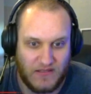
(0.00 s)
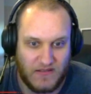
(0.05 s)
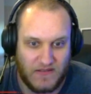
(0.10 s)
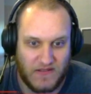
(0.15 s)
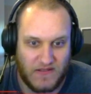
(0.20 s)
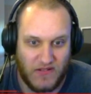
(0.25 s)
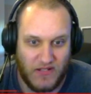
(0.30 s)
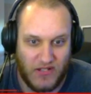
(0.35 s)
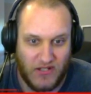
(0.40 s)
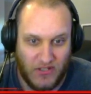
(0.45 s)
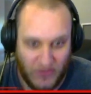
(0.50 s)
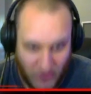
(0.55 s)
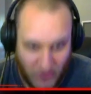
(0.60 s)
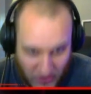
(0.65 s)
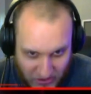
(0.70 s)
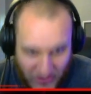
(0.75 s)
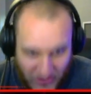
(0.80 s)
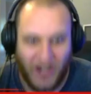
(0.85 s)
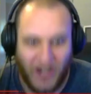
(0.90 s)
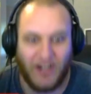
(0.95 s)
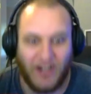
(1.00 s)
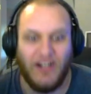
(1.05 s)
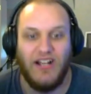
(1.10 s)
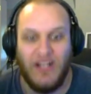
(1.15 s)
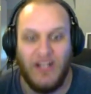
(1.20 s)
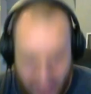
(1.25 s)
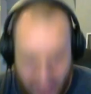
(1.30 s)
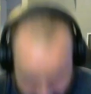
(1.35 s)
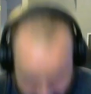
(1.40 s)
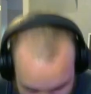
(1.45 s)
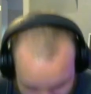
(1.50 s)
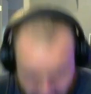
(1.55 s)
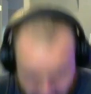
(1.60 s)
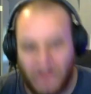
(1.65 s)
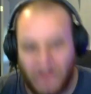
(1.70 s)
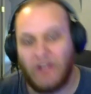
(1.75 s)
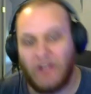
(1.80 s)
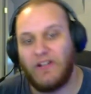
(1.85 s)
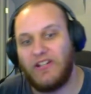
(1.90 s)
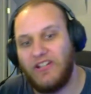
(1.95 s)
So you could look there. That is
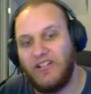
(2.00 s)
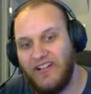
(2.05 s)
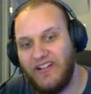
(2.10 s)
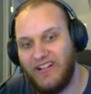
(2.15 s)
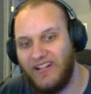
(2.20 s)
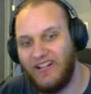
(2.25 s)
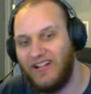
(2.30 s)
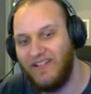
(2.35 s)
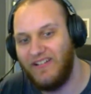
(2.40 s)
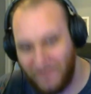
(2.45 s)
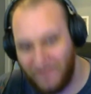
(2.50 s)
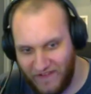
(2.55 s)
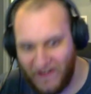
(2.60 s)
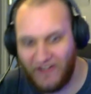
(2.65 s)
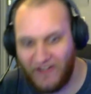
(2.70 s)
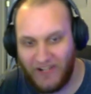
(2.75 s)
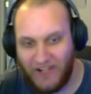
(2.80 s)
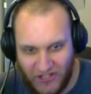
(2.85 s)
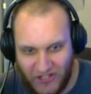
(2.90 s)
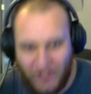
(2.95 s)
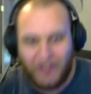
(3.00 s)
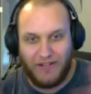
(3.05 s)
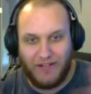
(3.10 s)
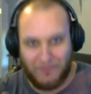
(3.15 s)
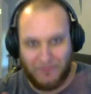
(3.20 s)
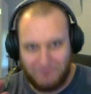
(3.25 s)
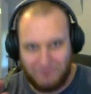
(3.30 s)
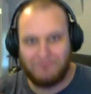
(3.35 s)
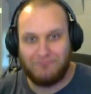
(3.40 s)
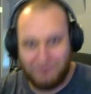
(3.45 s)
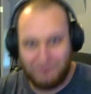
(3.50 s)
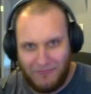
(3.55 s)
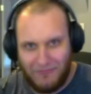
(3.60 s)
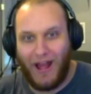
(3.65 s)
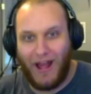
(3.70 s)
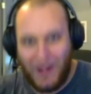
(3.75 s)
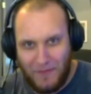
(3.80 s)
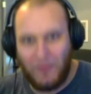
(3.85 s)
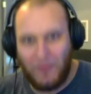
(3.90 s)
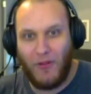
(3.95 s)
very good. Very good.
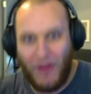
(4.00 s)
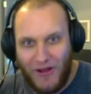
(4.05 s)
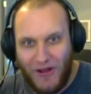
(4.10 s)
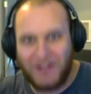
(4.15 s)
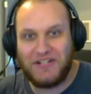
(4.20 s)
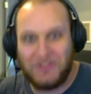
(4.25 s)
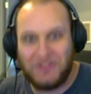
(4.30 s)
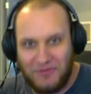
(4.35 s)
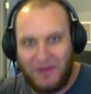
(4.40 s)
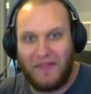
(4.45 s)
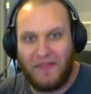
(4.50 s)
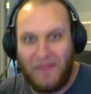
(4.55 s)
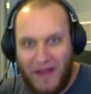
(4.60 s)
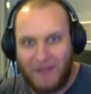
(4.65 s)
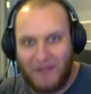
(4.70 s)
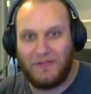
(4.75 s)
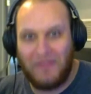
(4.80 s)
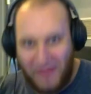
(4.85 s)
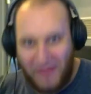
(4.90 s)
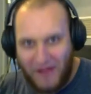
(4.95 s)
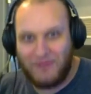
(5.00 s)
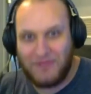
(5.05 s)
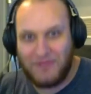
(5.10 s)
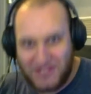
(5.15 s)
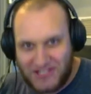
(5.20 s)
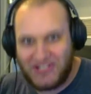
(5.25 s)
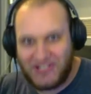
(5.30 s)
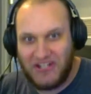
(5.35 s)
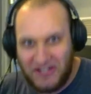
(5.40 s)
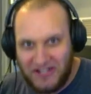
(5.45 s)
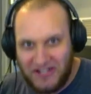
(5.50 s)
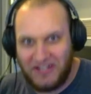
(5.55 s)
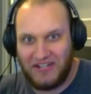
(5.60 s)
I applaud you on that one. That was good.